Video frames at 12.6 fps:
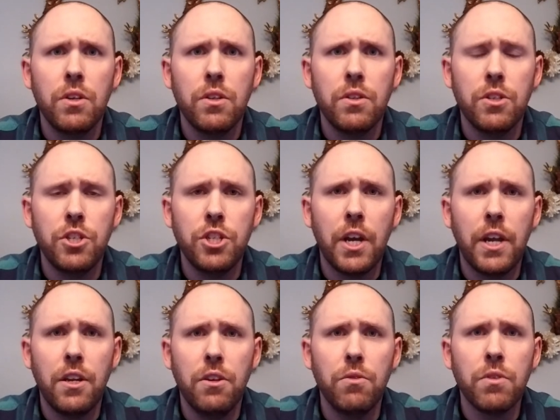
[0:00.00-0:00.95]
the
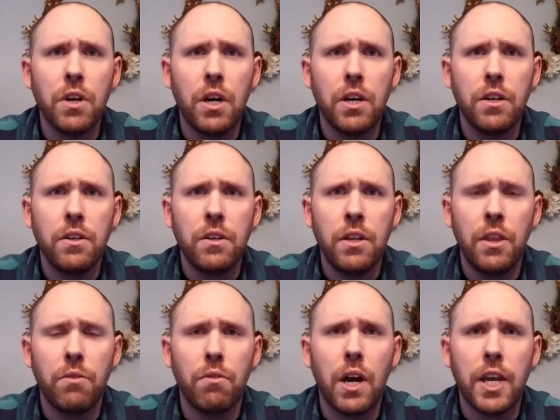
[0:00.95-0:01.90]
Giant Yukon and
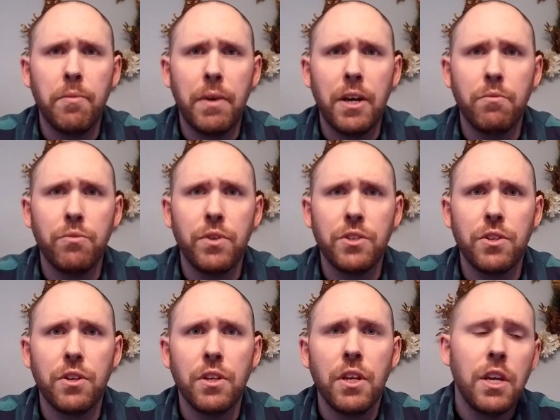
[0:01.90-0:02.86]
the Rocky Mountain
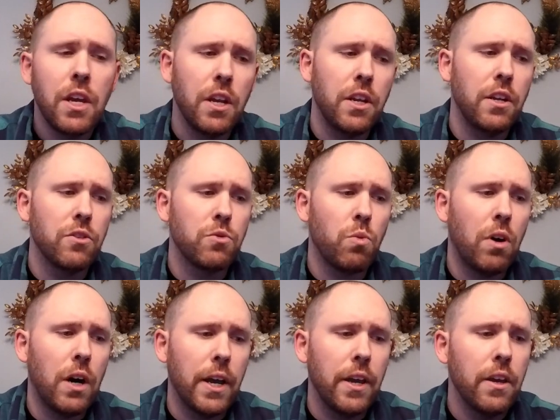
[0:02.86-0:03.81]
Blizzard. And here's why.